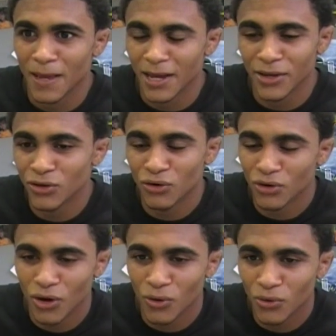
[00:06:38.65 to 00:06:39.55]
and you don't
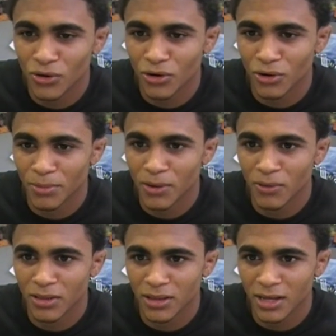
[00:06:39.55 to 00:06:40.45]
know who you're gonna be
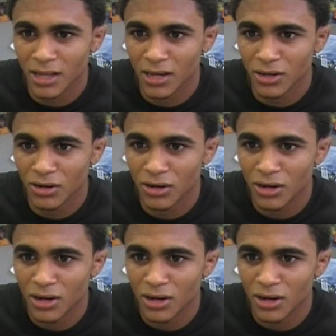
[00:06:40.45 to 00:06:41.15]
with like that, you know.